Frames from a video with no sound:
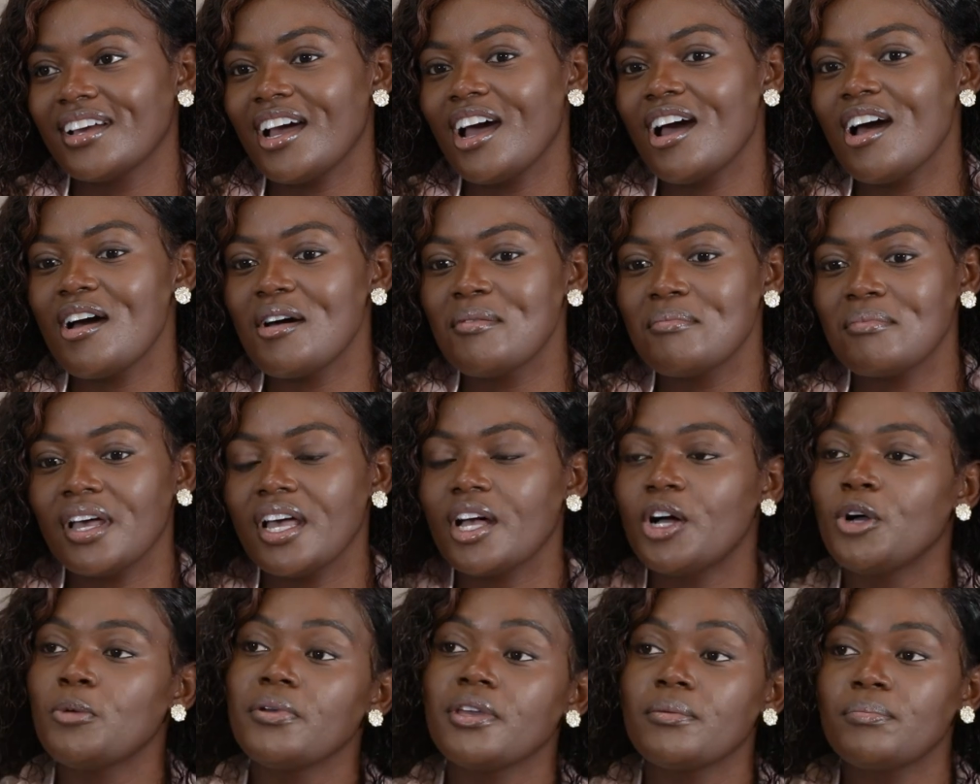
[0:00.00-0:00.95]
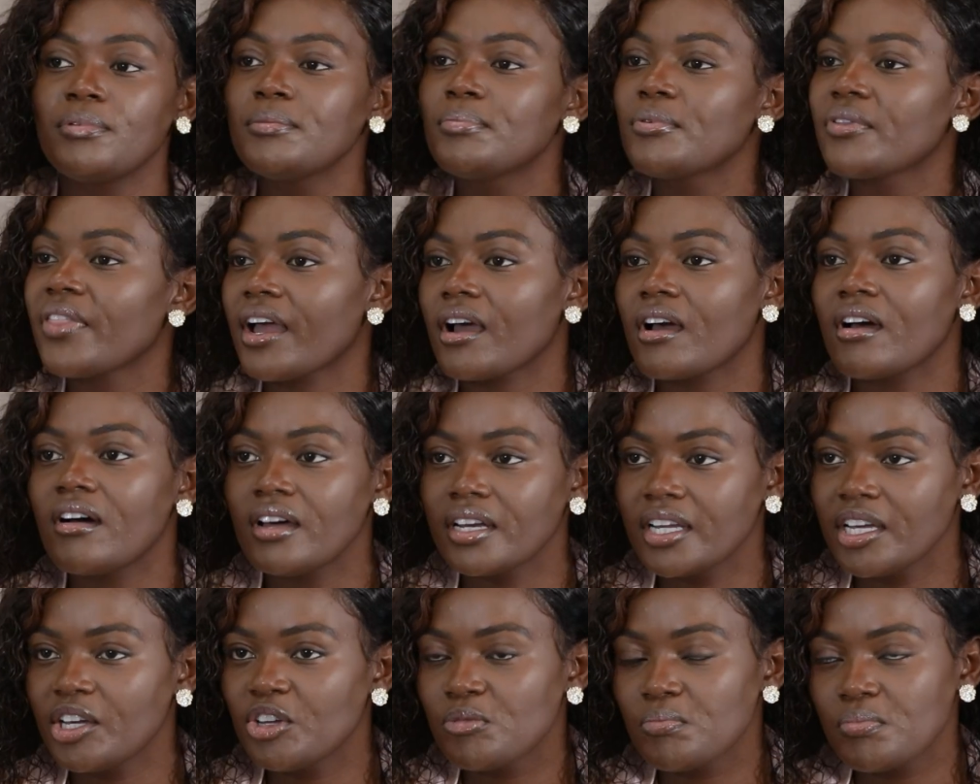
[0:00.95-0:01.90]
Yeah. Helping people that
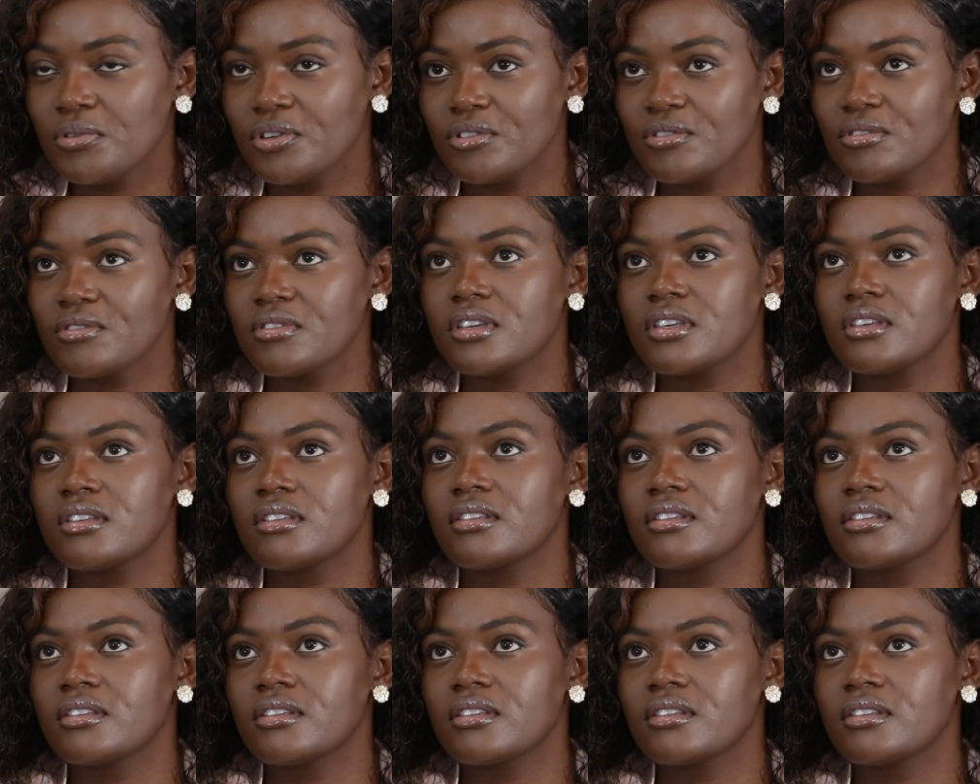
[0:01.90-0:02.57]
can't help you